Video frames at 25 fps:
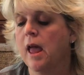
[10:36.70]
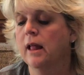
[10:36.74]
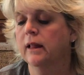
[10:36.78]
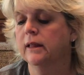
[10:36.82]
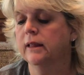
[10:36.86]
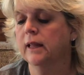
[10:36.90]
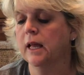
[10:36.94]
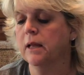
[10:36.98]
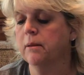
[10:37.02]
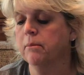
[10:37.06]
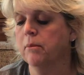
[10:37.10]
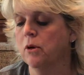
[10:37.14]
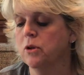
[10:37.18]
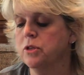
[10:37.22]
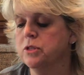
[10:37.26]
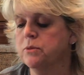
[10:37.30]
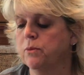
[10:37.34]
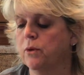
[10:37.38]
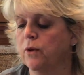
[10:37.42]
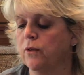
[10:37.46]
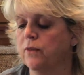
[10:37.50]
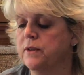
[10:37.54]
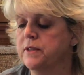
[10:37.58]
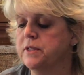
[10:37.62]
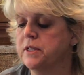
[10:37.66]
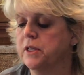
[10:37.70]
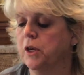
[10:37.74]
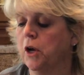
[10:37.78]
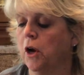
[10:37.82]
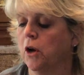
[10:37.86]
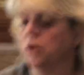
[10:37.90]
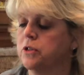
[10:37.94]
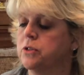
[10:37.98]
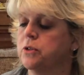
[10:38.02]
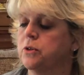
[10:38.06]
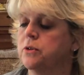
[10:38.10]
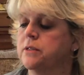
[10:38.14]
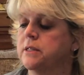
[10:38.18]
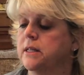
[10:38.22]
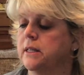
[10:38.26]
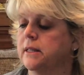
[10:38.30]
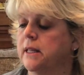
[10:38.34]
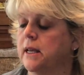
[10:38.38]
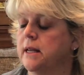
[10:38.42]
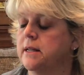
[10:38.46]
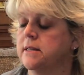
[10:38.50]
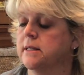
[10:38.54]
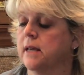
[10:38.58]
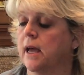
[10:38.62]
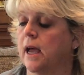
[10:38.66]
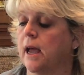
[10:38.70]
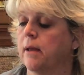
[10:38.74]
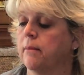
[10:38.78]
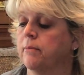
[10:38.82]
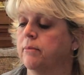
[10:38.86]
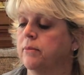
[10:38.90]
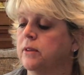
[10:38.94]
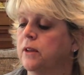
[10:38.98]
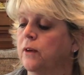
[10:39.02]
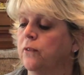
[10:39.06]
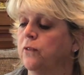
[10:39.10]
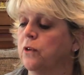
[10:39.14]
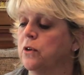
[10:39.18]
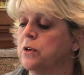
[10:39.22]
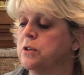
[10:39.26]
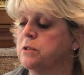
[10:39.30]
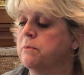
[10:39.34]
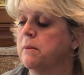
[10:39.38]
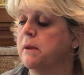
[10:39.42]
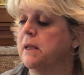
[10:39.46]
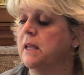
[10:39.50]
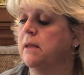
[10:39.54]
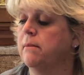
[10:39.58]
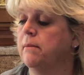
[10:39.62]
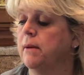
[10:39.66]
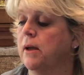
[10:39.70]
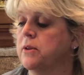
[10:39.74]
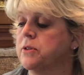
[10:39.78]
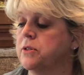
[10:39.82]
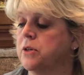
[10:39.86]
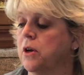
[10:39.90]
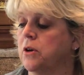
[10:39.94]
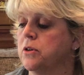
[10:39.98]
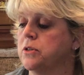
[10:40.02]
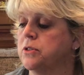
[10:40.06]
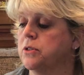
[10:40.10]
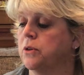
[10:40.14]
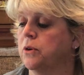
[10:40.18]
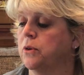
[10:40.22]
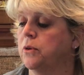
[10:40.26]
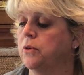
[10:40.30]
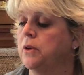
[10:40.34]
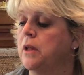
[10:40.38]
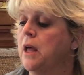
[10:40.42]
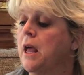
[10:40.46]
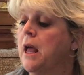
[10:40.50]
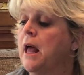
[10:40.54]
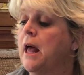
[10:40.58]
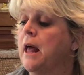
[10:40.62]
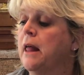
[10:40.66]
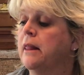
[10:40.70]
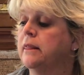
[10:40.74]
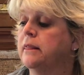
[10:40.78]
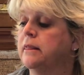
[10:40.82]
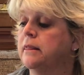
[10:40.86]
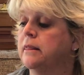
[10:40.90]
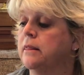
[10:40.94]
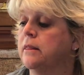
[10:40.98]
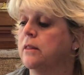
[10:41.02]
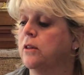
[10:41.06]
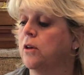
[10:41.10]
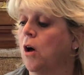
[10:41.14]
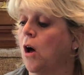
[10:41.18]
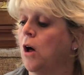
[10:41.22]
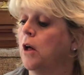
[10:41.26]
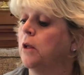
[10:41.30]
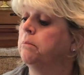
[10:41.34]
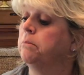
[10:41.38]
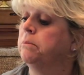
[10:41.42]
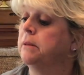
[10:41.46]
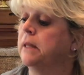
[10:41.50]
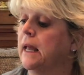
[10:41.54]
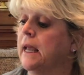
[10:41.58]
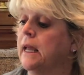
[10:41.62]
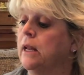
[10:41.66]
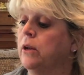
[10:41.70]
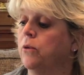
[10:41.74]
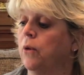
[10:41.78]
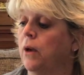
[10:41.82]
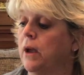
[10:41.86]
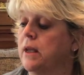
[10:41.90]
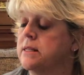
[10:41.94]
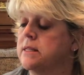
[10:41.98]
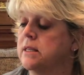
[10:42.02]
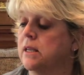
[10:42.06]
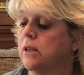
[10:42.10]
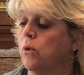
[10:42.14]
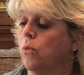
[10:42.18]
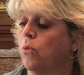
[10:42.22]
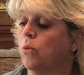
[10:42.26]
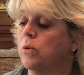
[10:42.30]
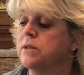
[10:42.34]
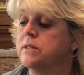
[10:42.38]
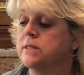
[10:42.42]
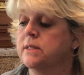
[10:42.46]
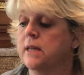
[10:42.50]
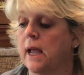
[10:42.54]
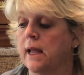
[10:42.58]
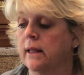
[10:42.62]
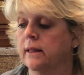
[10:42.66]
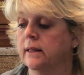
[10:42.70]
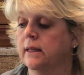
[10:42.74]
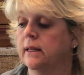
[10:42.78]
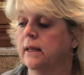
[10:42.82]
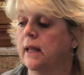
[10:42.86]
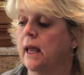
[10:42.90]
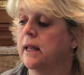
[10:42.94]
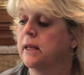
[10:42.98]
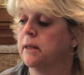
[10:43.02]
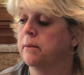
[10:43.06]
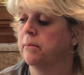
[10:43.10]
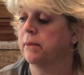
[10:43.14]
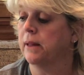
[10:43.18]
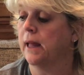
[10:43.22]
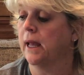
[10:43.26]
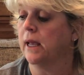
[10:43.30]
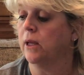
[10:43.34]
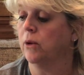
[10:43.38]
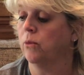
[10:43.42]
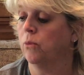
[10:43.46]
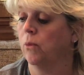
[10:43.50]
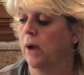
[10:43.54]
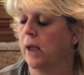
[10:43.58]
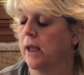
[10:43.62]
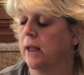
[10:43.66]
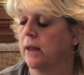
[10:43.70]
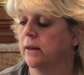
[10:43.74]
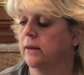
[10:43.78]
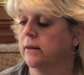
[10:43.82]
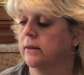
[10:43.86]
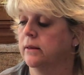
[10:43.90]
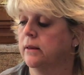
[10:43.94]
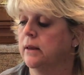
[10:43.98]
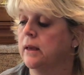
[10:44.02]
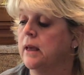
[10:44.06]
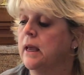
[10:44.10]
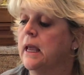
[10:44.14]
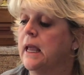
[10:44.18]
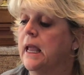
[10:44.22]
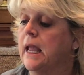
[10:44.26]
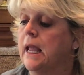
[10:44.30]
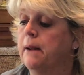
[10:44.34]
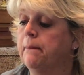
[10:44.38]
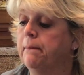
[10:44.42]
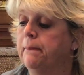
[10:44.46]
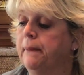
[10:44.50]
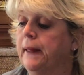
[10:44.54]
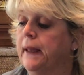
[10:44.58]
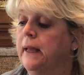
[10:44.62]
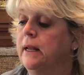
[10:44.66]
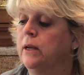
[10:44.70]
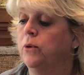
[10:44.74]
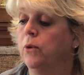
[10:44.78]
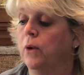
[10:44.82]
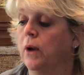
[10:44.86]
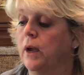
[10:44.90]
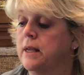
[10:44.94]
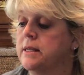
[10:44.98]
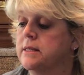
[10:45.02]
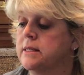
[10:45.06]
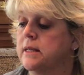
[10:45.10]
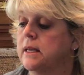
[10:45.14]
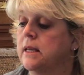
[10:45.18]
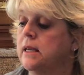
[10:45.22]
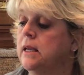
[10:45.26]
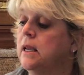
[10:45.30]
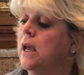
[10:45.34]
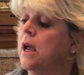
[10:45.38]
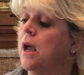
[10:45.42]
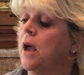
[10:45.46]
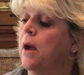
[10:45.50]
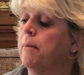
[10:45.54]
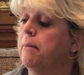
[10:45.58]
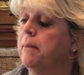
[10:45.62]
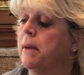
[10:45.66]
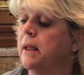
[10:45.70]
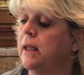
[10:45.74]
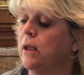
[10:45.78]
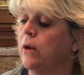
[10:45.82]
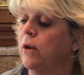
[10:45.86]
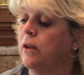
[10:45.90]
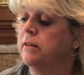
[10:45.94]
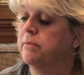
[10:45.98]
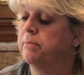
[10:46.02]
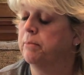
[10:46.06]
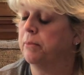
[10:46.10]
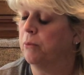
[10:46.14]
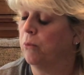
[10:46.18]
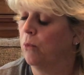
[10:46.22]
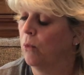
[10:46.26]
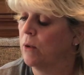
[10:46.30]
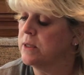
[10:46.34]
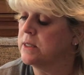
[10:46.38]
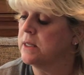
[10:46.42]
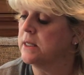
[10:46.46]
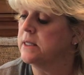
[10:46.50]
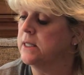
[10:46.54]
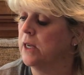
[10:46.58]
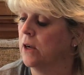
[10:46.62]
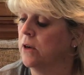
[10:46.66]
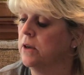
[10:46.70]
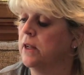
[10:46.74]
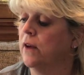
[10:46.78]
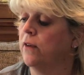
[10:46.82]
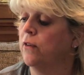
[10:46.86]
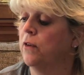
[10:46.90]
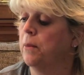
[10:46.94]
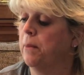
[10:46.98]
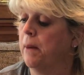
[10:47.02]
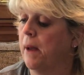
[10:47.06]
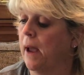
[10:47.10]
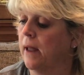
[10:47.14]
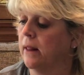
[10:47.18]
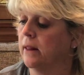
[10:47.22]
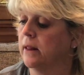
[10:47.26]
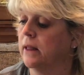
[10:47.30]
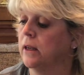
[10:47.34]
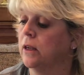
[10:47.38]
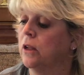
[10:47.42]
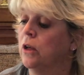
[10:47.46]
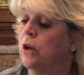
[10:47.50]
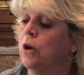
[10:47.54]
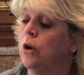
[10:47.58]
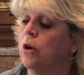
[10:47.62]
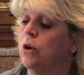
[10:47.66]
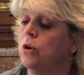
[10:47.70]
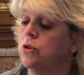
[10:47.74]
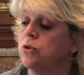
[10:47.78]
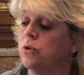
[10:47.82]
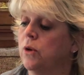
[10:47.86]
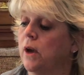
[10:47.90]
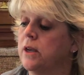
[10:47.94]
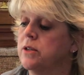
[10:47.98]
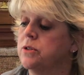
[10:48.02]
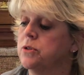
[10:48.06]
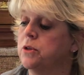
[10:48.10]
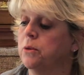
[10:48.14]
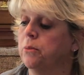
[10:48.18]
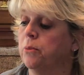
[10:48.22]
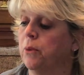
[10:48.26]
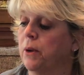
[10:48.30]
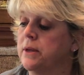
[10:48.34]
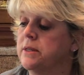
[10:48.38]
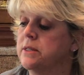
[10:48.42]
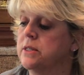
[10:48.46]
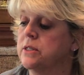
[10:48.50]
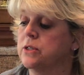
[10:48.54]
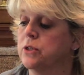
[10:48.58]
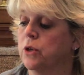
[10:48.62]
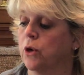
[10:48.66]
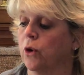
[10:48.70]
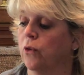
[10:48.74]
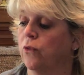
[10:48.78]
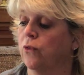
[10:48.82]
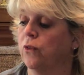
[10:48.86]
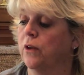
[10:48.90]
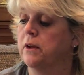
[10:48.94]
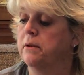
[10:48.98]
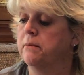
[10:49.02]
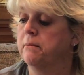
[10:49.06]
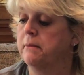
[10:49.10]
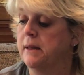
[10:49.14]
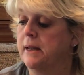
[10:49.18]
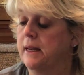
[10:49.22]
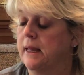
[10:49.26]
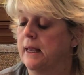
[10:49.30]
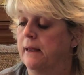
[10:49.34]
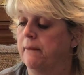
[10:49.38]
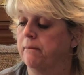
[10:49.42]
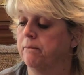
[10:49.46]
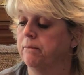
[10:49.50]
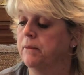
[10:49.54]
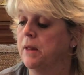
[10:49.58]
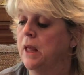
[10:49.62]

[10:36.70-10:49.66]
Like most movies and cartoons at that time, the first Mickey Mouse cartoon, called Plain Crazy, was silent and in black and white. In Plain Crazy, Mickey was a daredevil pilot who tries to impress his girlfriend Minnie.